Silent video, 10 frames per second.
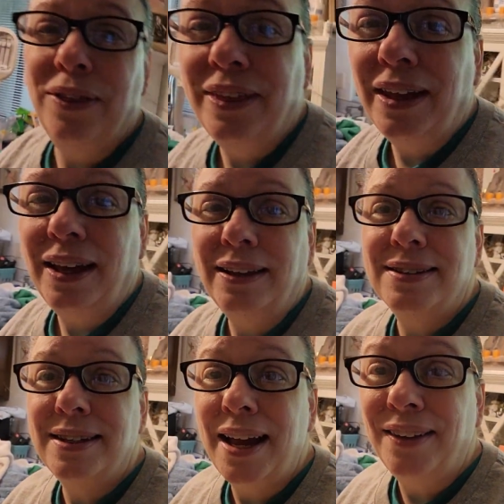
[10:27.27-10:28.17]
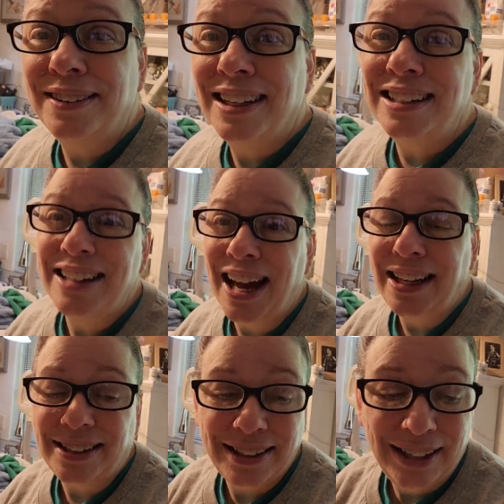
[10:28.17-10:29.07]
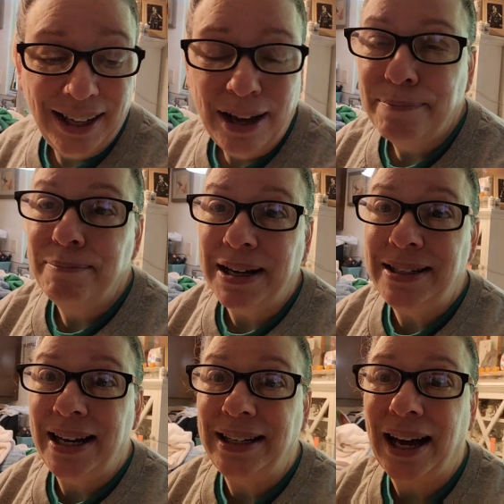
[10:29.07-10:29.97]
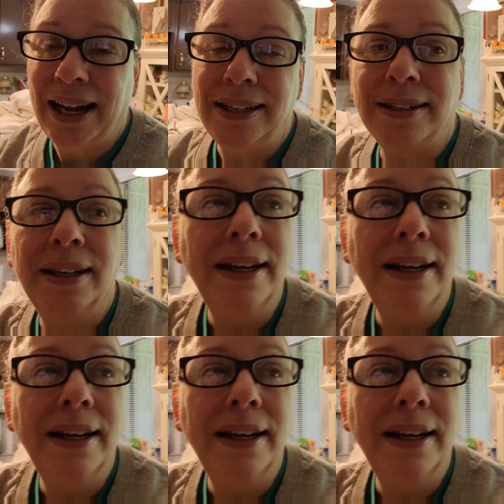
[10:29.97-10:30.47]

the sale tonight, Monday night,